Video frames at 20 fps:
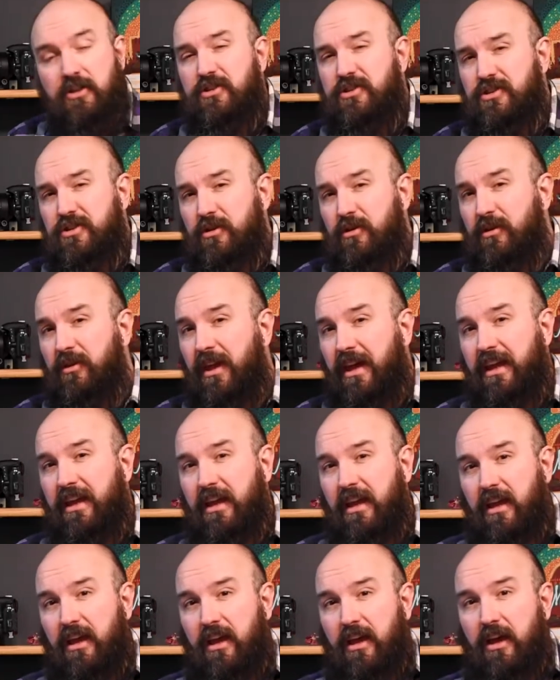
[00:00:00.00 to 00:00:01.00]
Do you
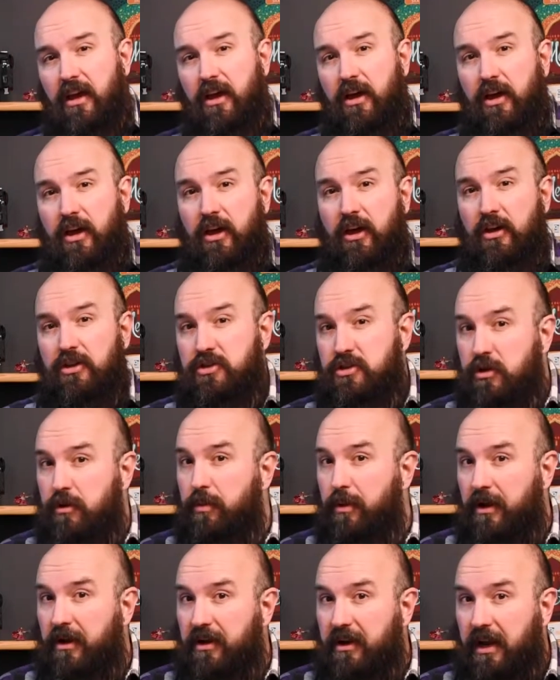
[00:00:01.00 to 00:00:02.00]
like
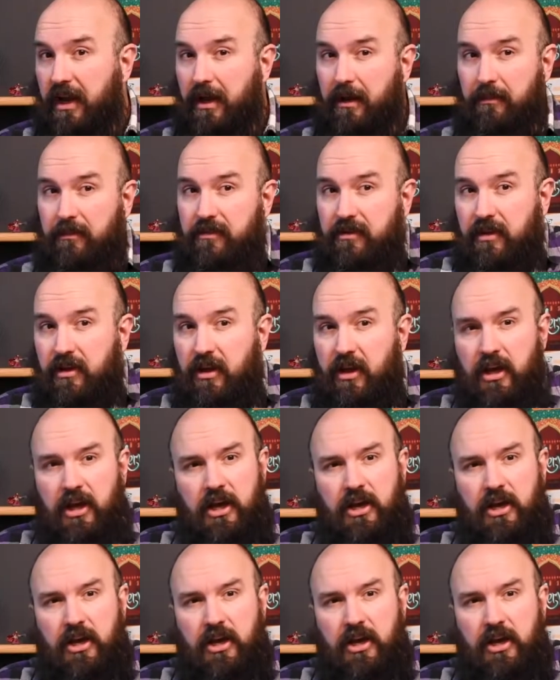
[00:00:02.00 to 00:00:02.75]
two-player games?